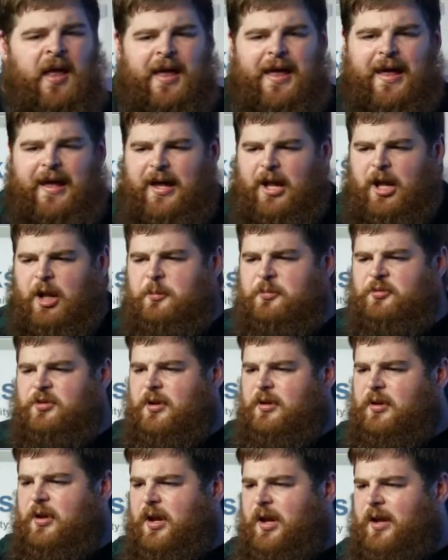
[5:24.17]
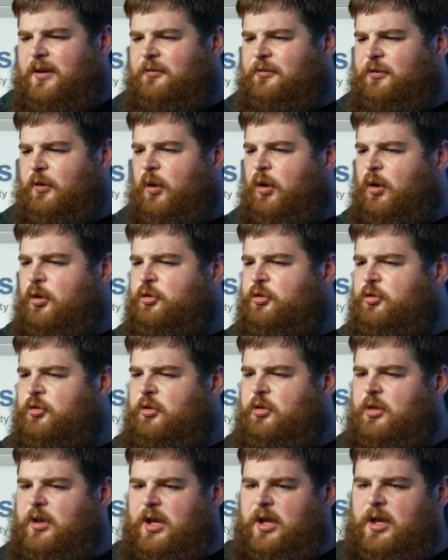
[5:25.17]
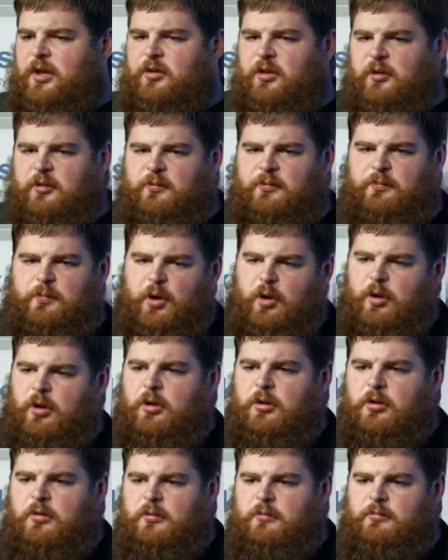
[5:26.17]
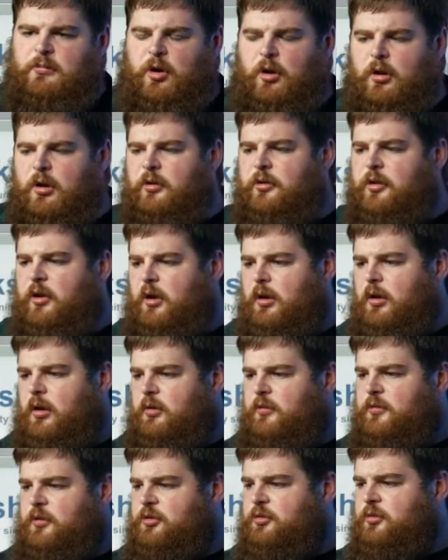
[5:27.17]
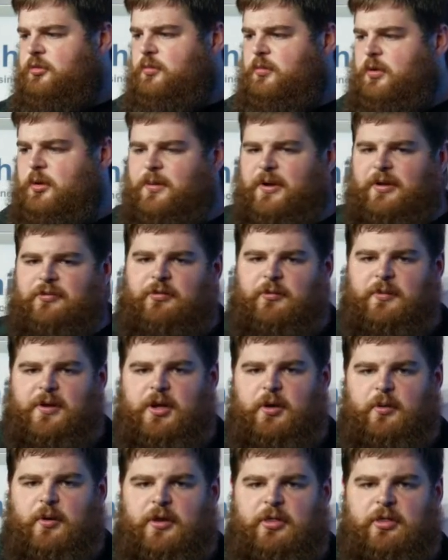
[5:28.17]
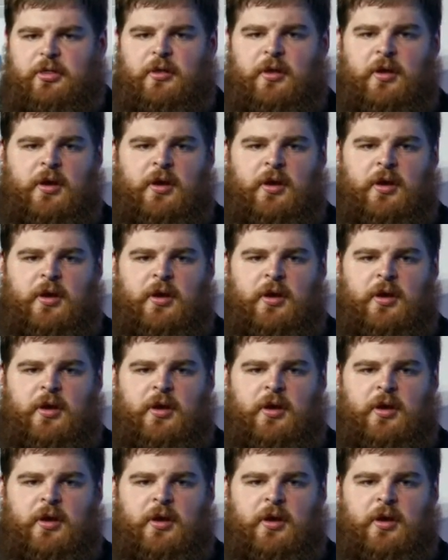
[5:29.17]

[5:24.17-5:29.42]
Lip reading: It helps enforce the pull model that a lot of us will be familiar with.